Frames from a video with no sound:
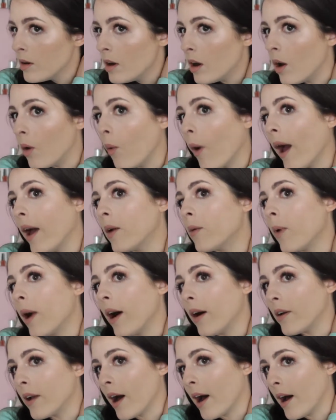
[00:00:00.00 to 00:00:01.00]
a Wet n
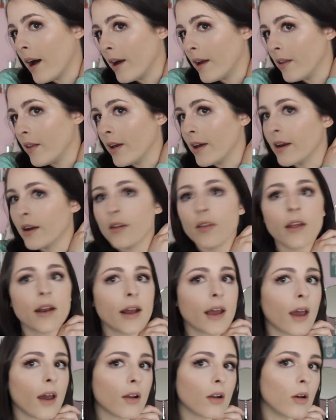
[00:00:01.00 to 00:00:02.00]
Wild highlighter that
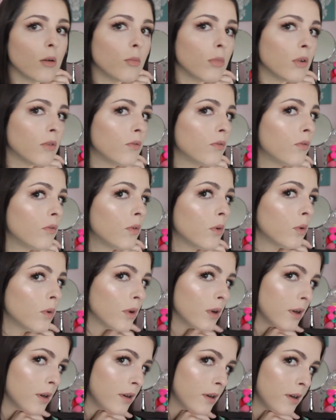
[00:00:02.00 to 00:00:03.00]
I had on
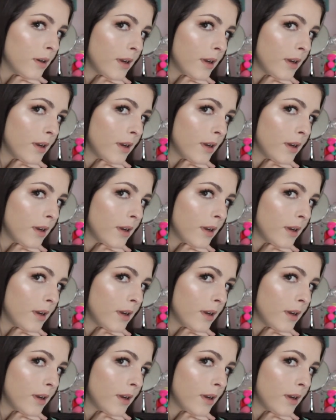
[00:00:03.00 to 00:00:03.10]
before,